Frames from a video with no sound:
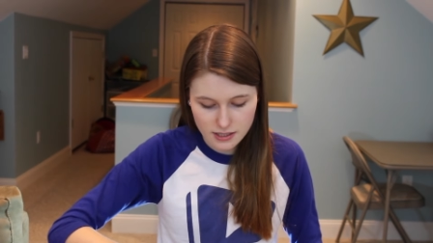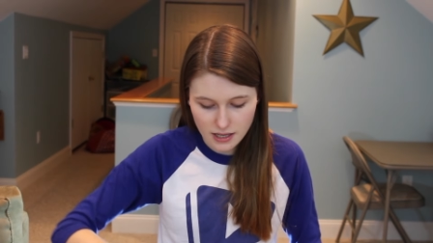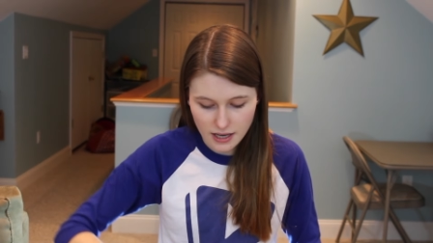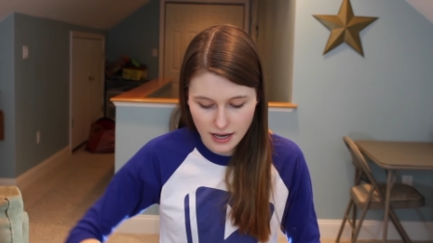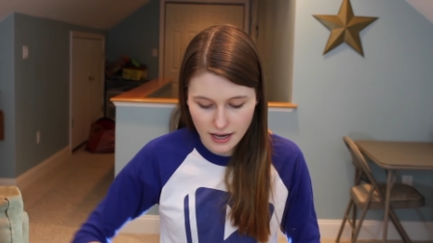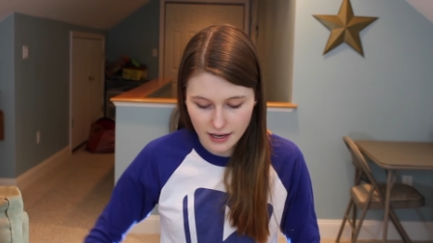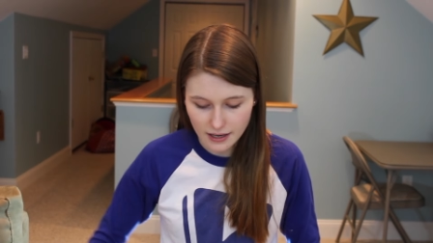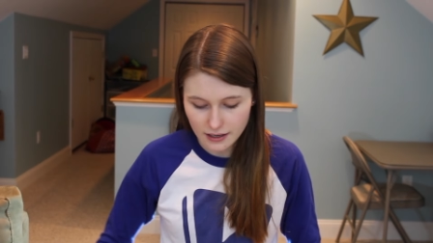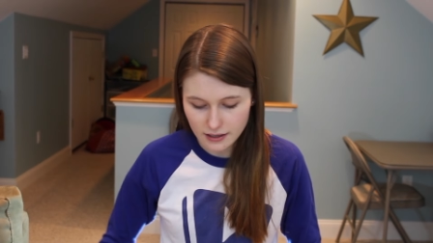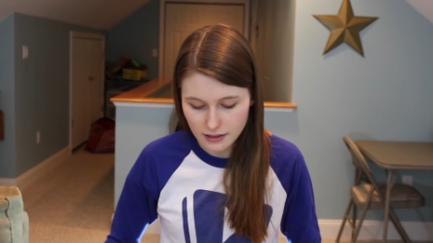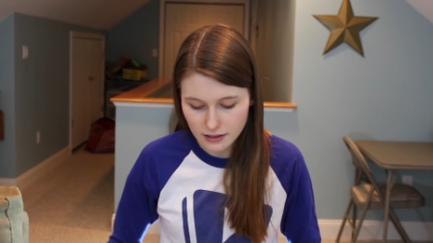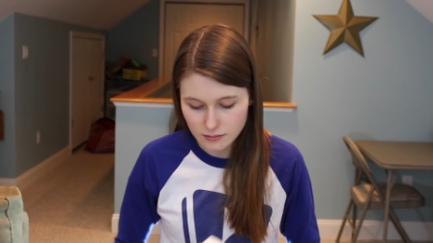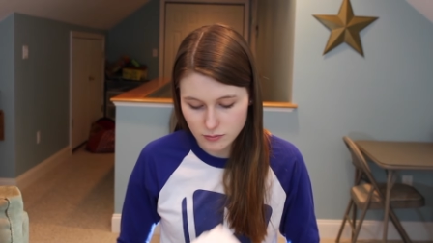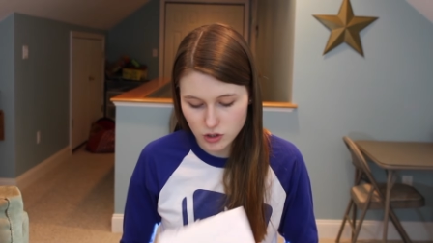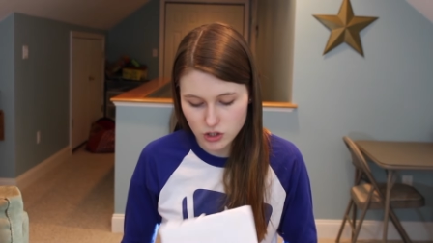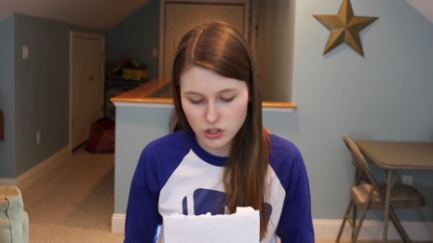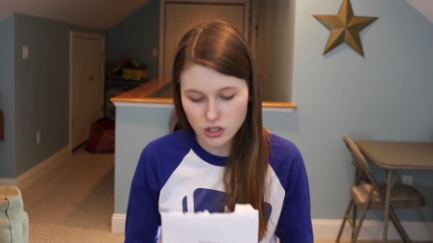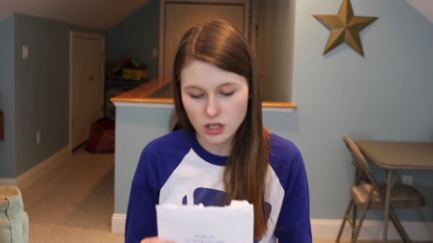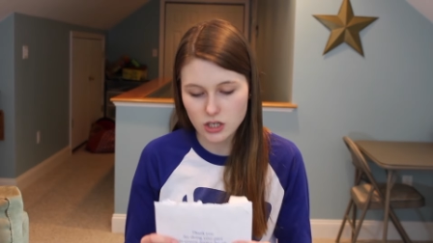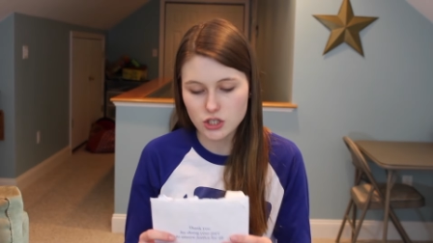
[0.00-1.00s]
thing, I'm
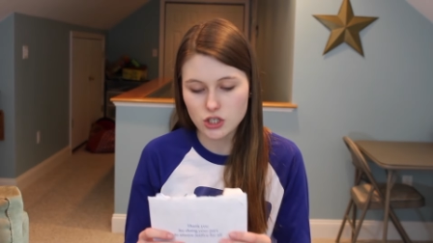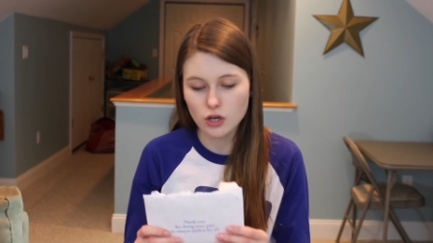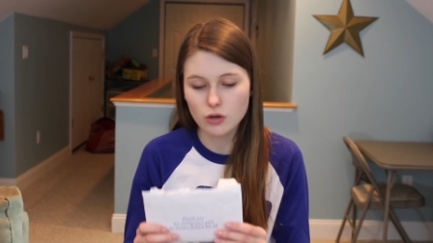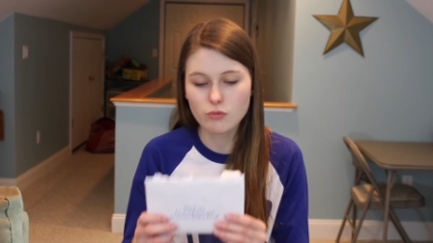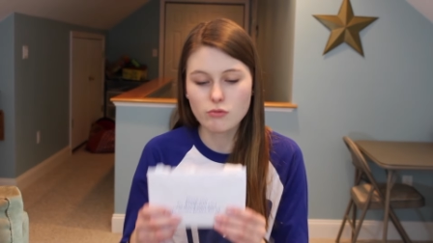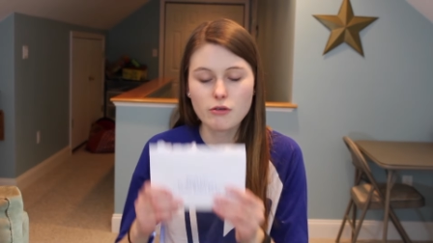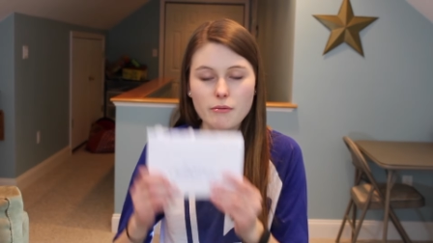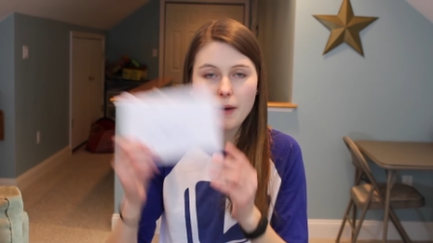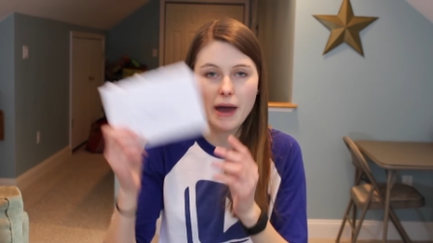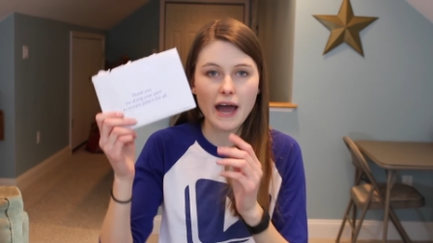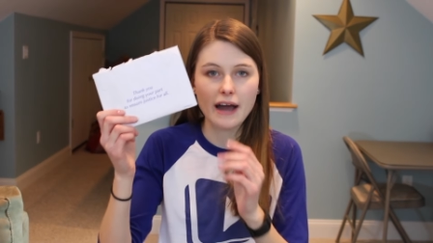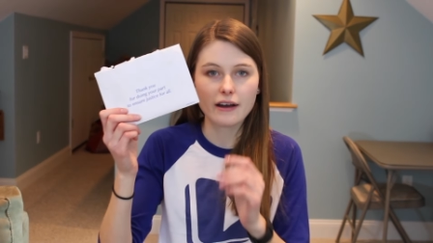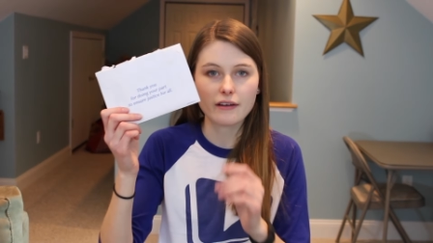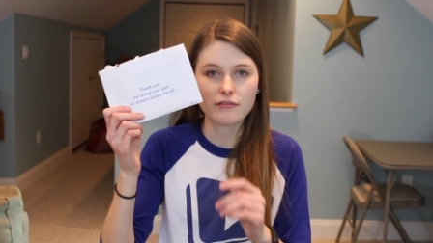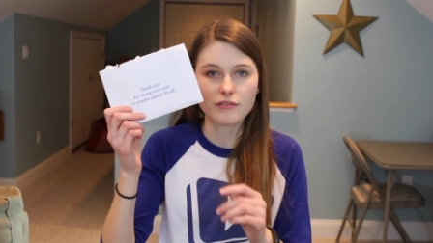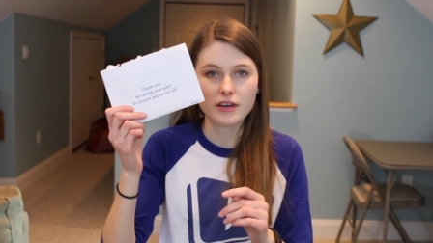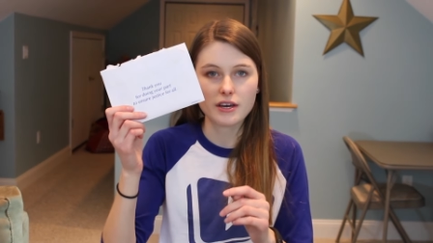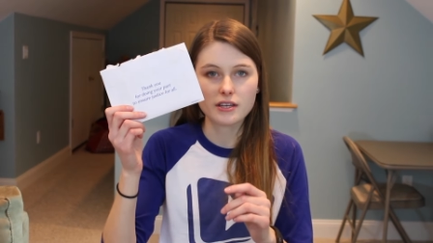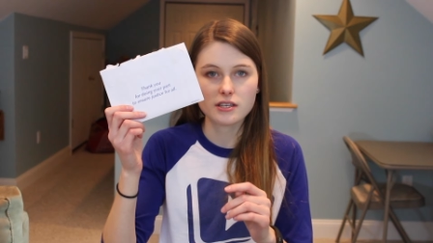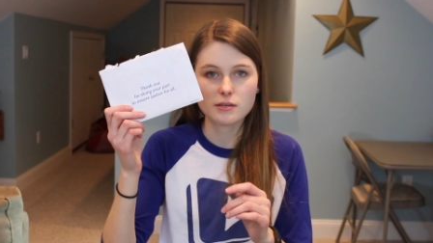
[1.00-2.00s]
just gonna show you the back
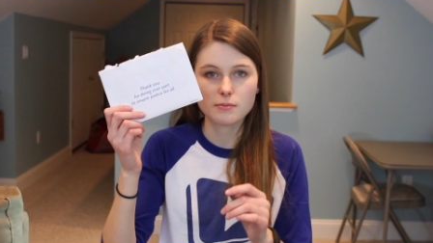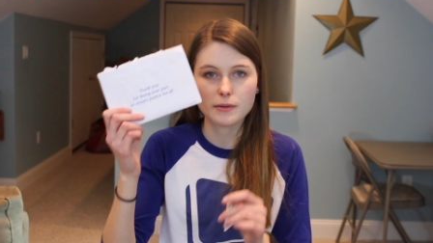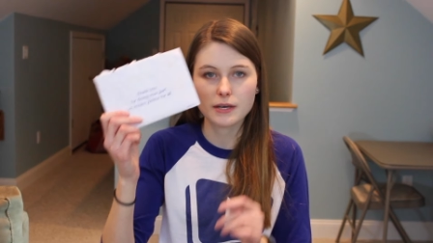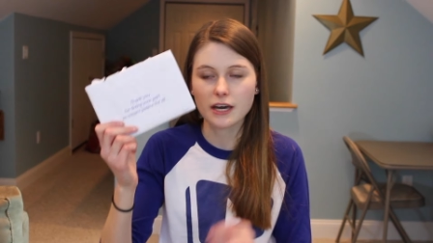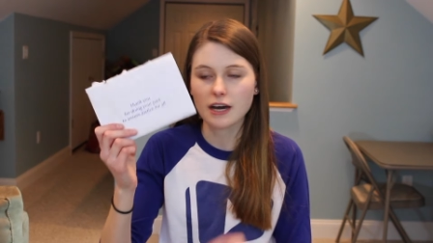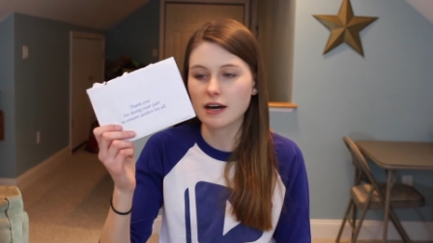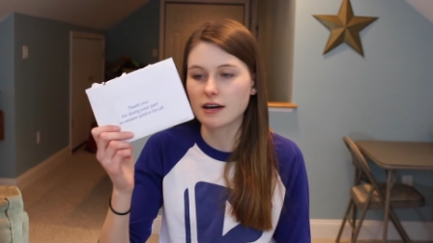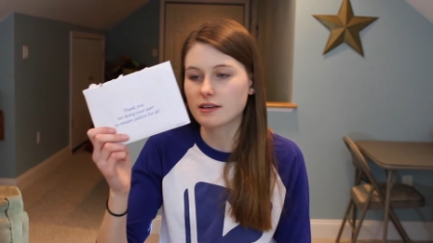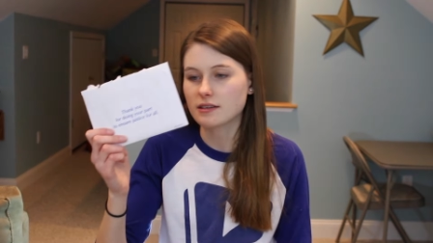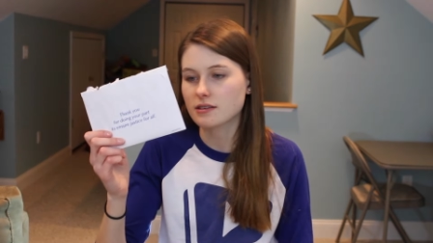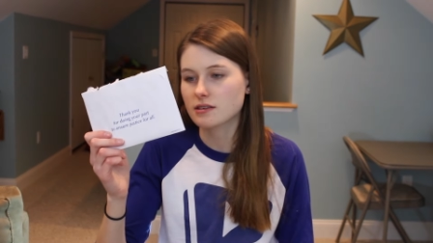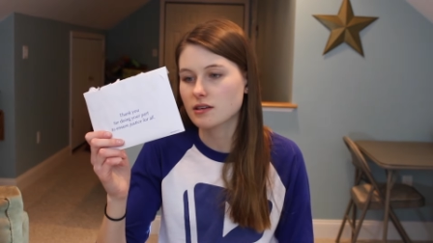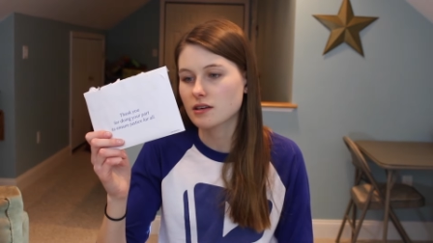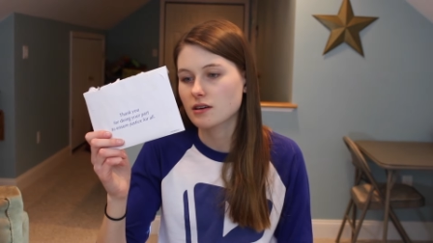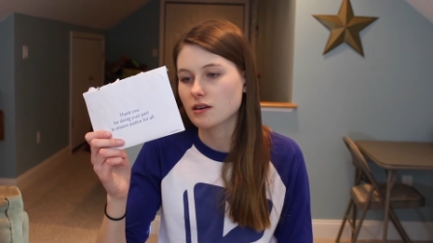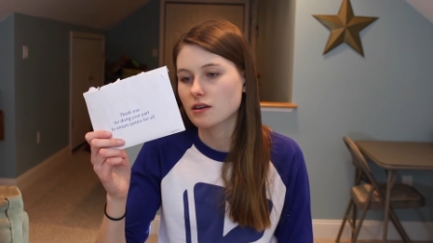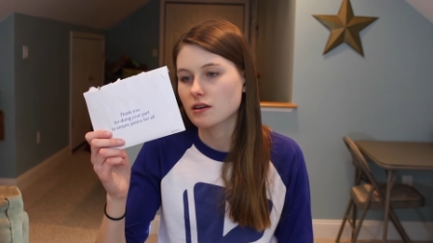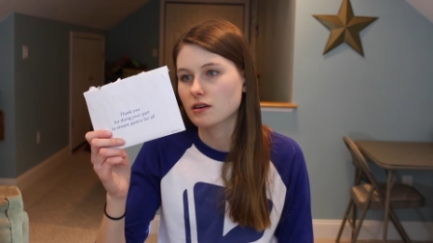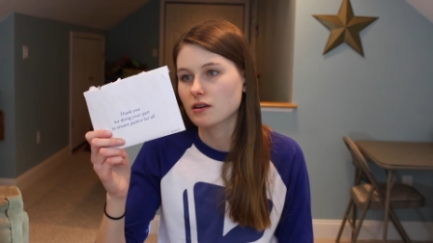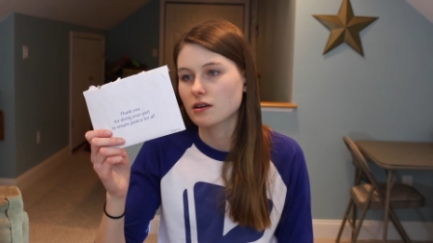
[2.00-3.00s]
of this because
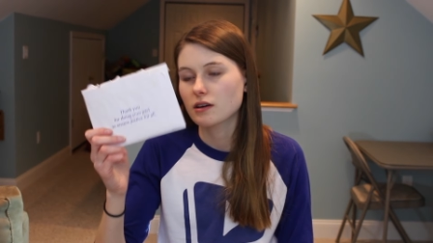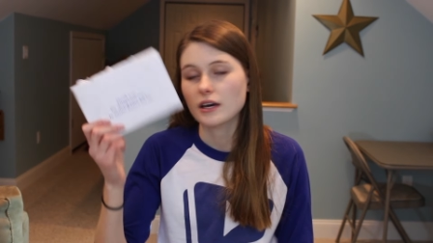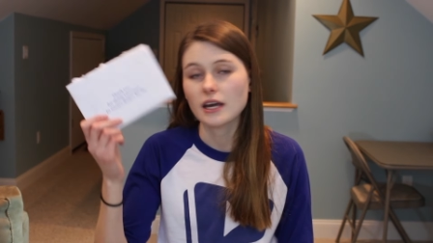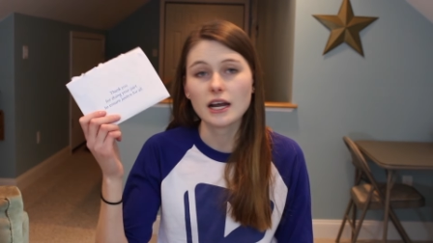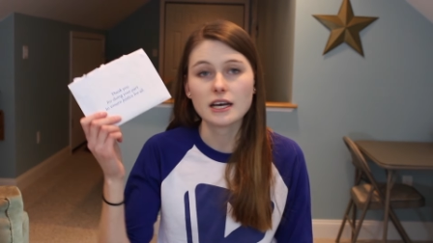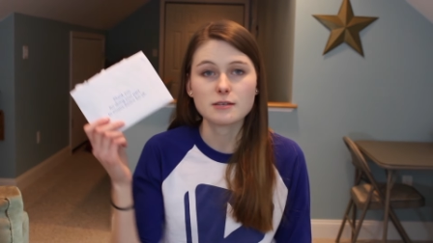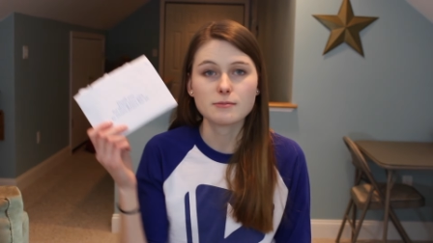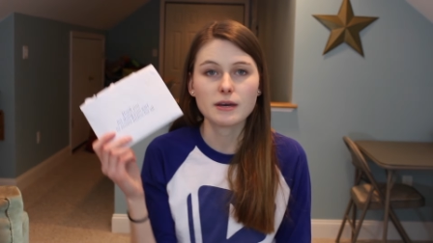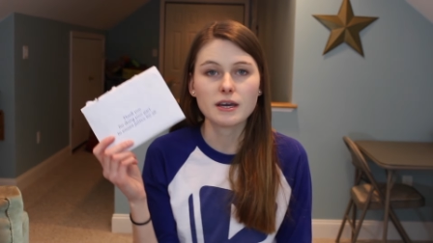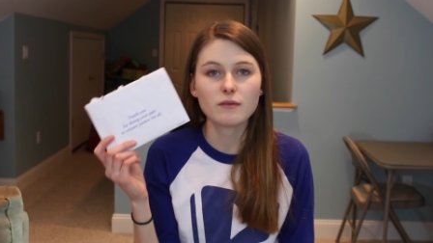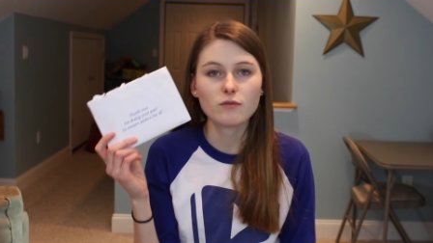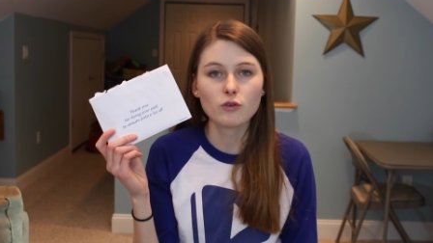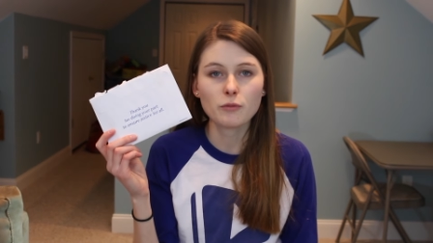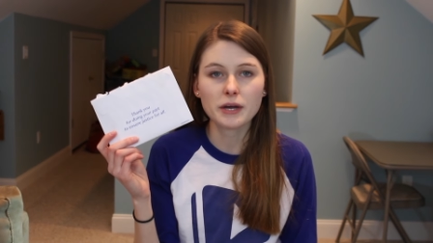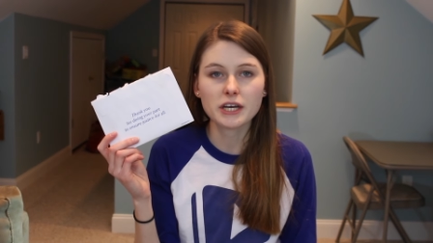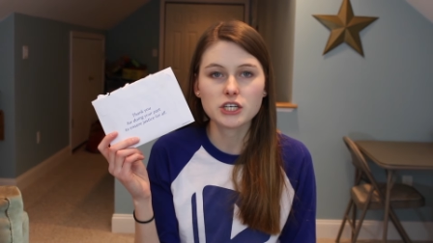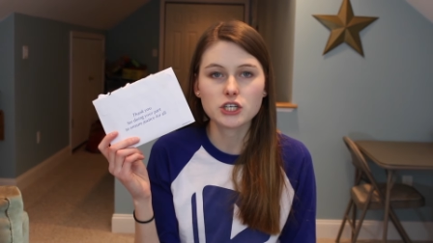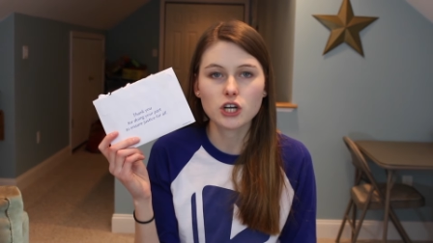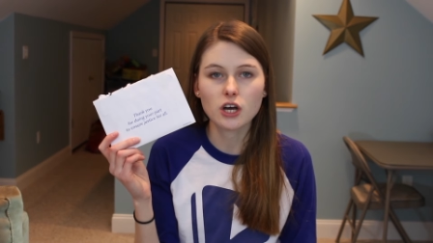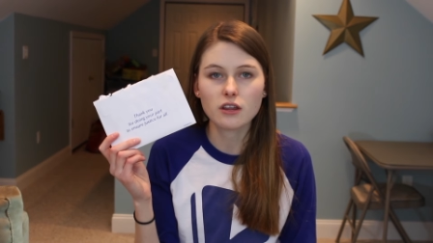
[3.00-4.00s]
has my
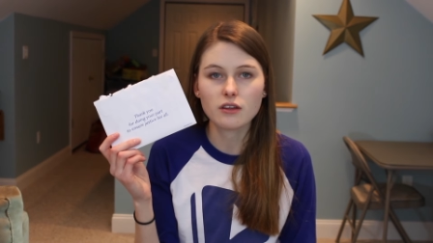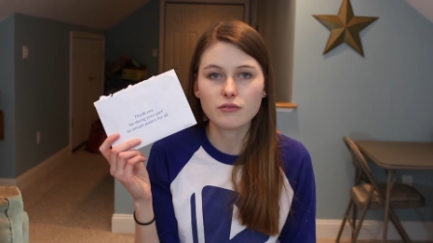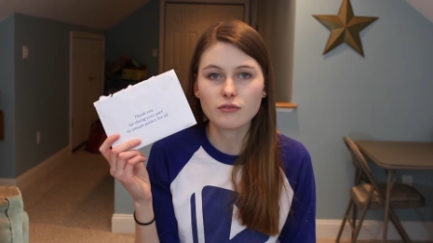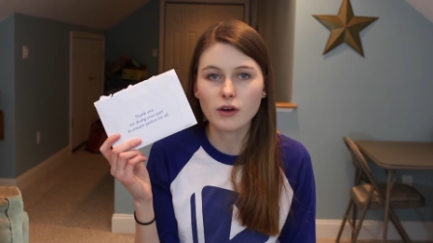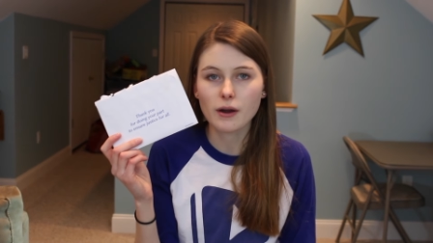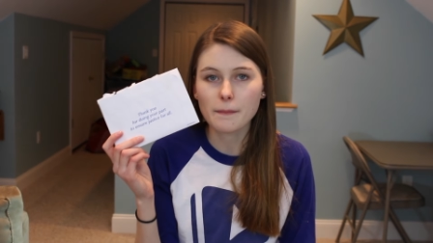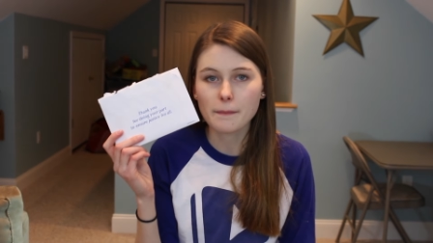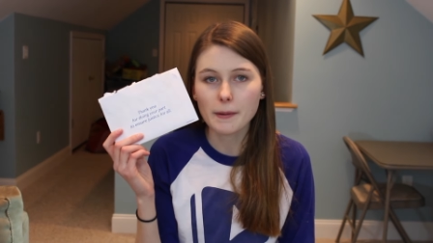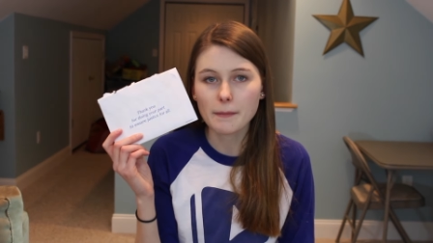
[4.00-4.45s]
information on the front.